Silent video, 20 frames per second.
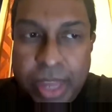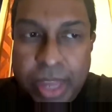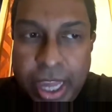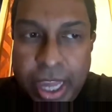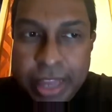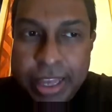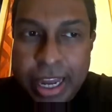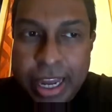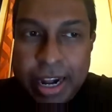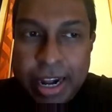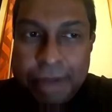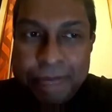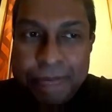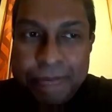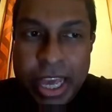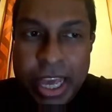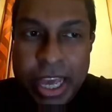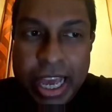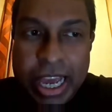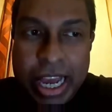Then
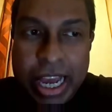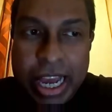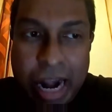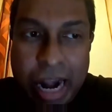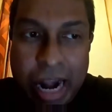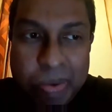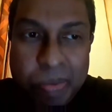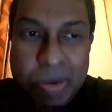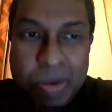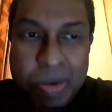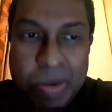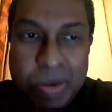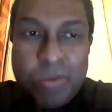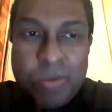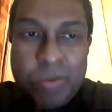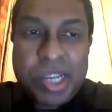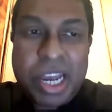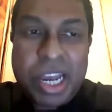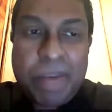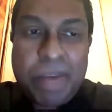culpable
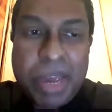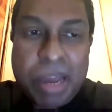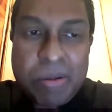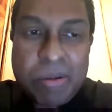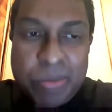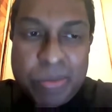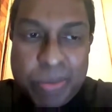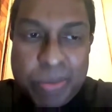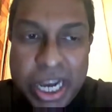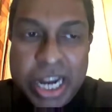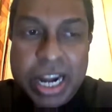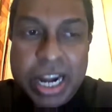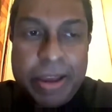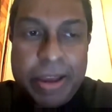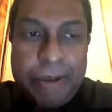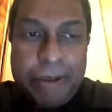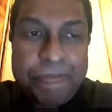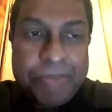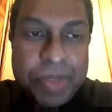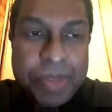homicide becomes
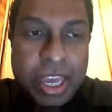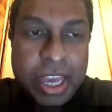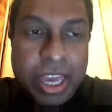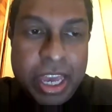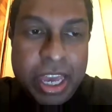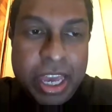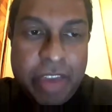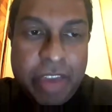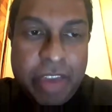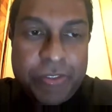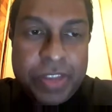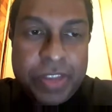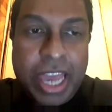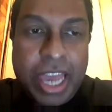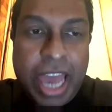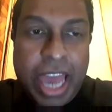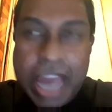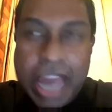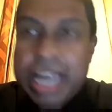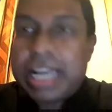murder if the
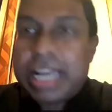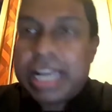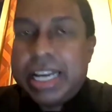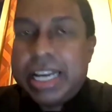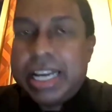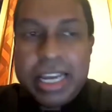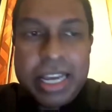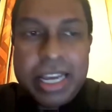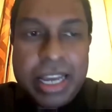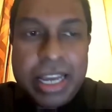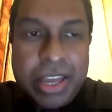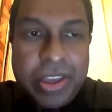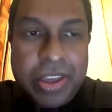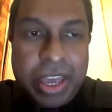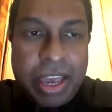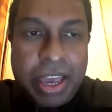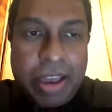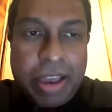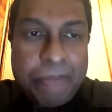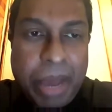act
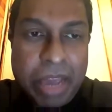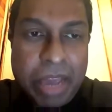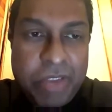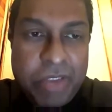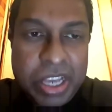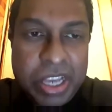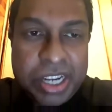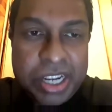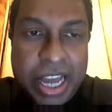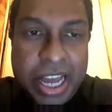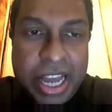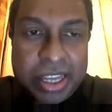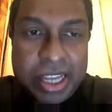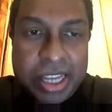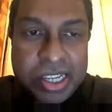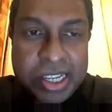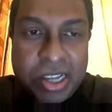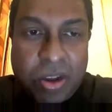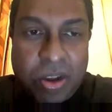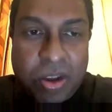by which death
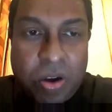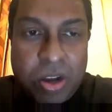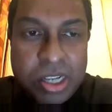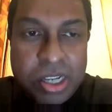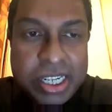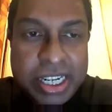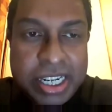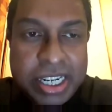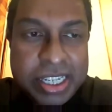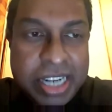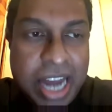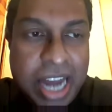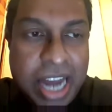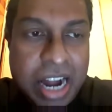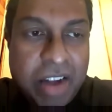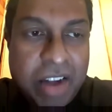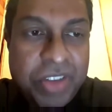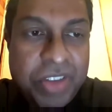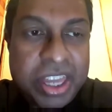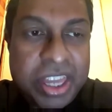is caused is
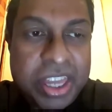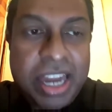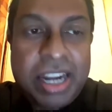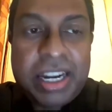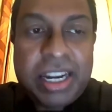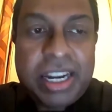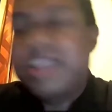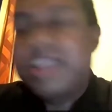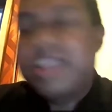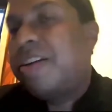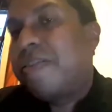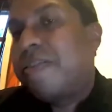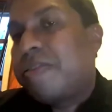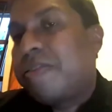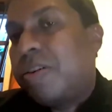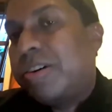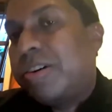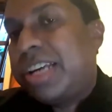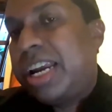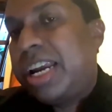done with the intention of
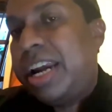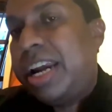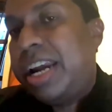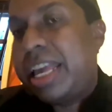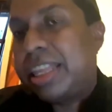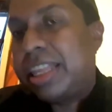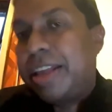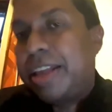causing death.